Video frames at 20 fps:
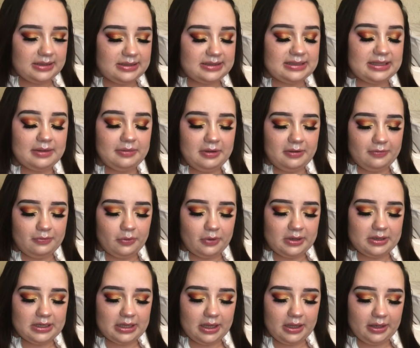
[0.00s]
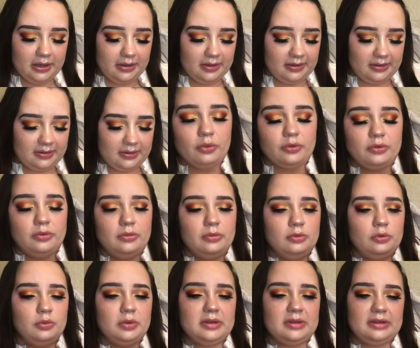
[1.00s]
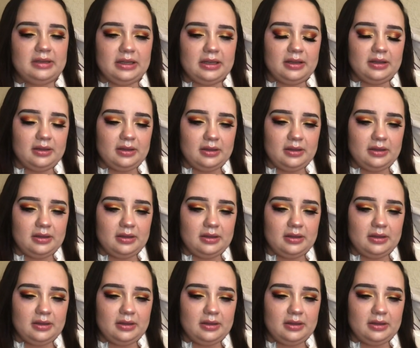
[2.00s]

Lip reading: $74. Twisty.